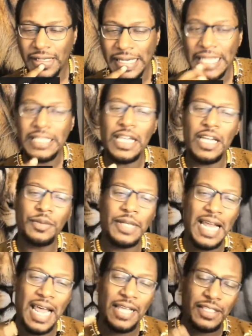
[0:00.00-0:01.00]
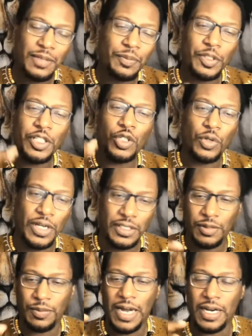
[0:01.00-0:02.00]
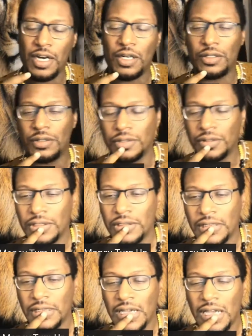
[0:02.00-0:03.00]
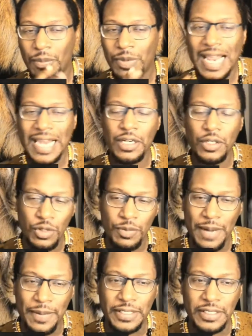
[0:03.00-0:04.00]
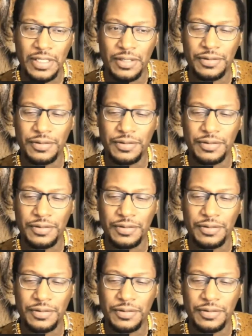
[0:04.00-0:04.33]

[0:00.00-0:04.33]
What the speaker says: It tells me that I simply crushed my goal, but I didn't do it by myself.